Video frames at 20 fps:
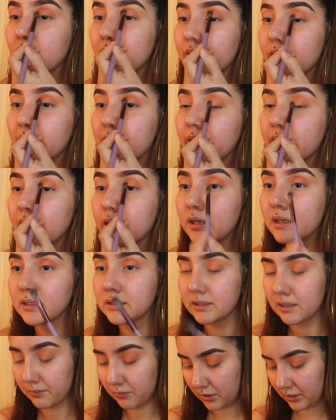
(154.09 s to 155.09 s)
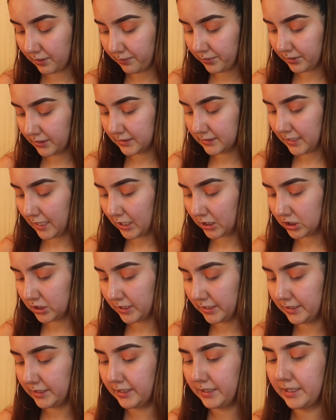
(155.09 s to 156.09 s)
Right here. So I'm going to put this
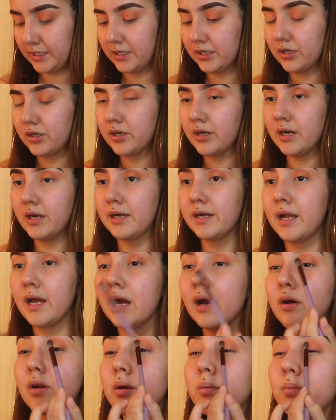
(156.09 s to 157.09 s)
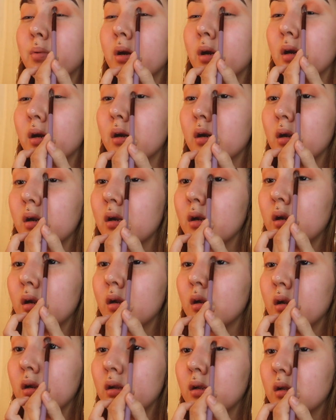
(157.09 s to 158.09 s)
actually in the inner and outer part.
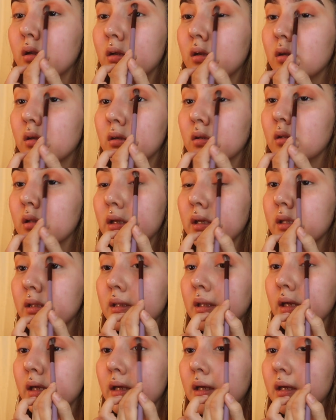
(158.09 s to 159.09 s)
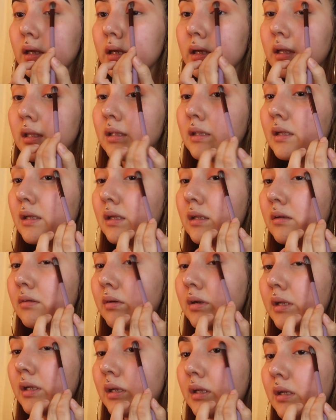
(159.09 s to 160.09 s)
Like that. And then
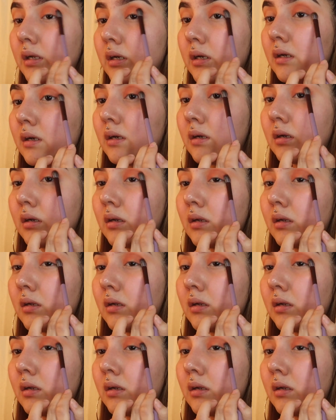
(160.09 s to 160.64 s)
right here.